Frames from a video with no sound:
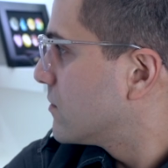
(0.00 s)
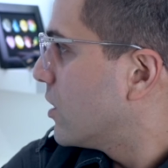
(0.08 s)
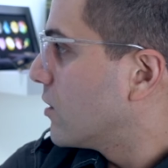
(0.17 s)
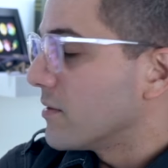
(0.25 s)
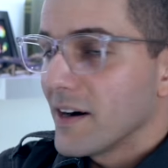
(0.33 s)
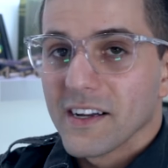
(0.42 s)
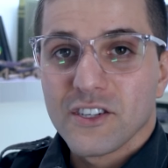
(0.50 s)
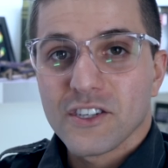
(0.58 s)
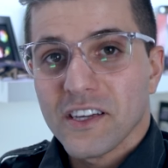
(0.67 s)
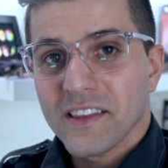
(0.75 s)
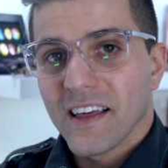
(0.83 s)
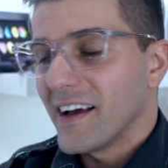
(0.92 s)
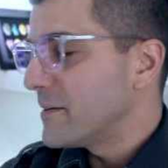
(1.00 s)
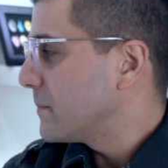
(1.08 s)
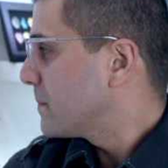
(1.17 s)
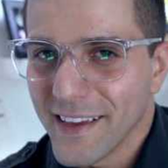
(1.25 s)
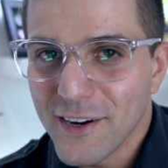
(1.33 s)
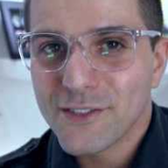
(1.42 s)
oh, I just hit that.
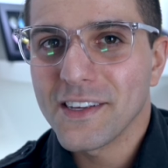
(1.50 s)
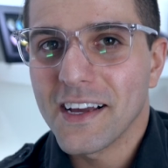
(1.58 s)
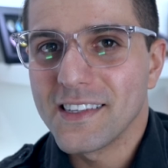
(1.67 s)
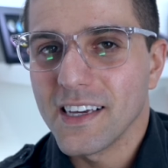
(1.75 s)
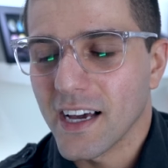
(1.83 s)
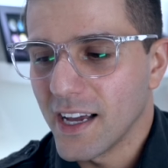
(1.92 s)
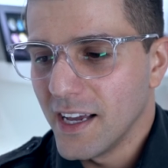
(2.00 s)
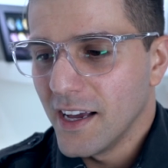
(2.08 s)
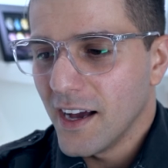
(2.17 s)
Here's the idea.